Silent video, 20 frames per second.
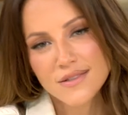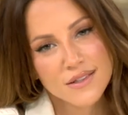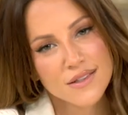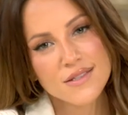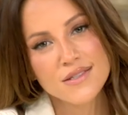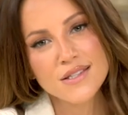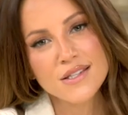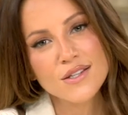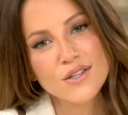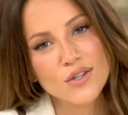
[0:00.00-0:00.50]

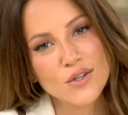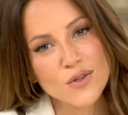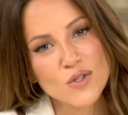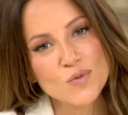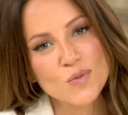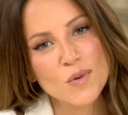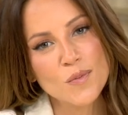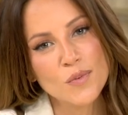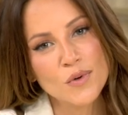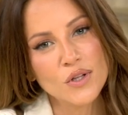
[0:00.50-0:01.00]
16 years,
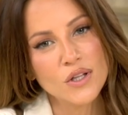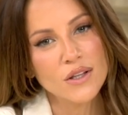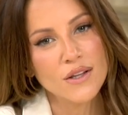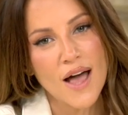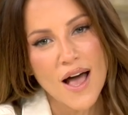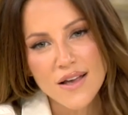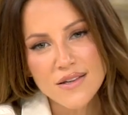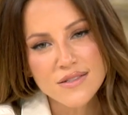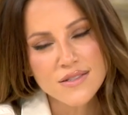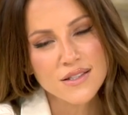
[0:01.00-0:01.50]
people,
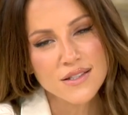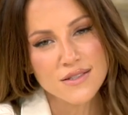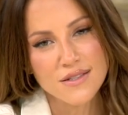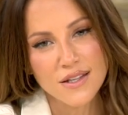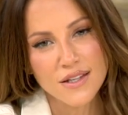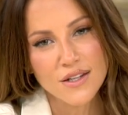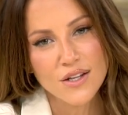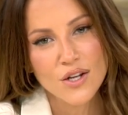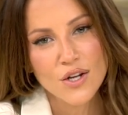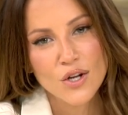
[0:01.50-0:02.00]
last
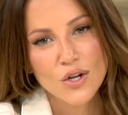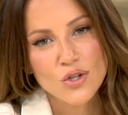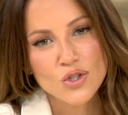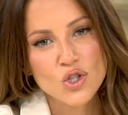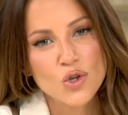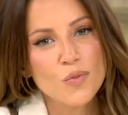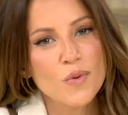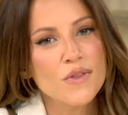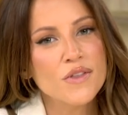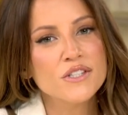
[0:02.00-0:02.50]
season
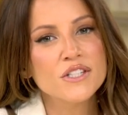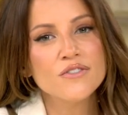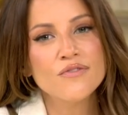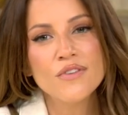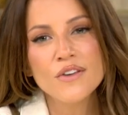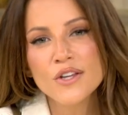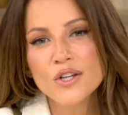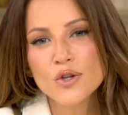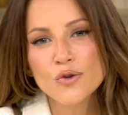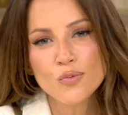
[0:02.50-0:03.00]
should be the
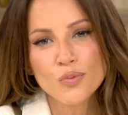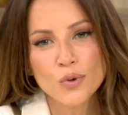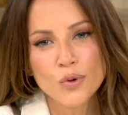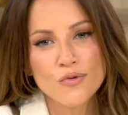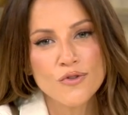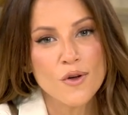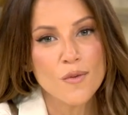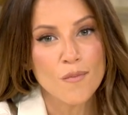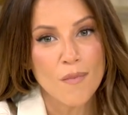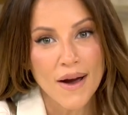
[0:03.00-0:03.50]
definitive
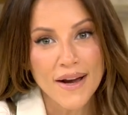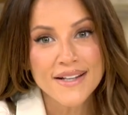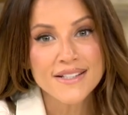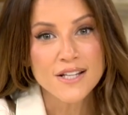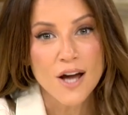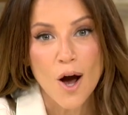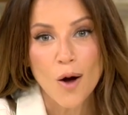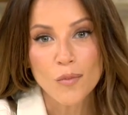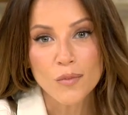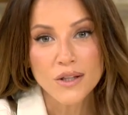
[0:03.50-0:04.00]
proof that Mike
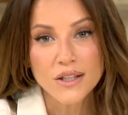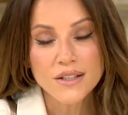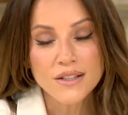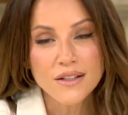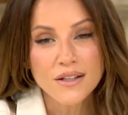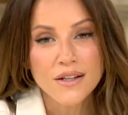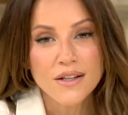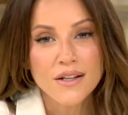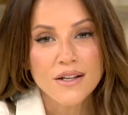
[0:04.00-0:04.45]
Tomlin